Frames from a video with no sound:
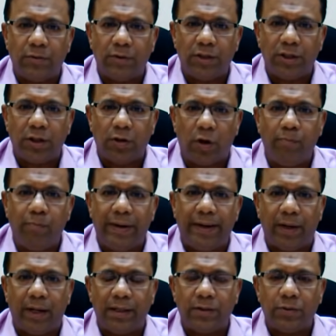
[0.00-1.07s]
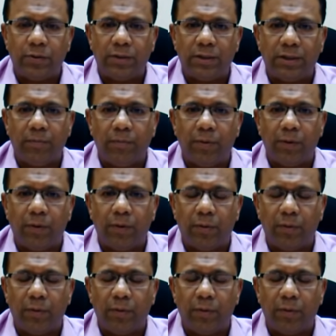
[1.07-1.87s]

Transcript: which are compact plants, which can,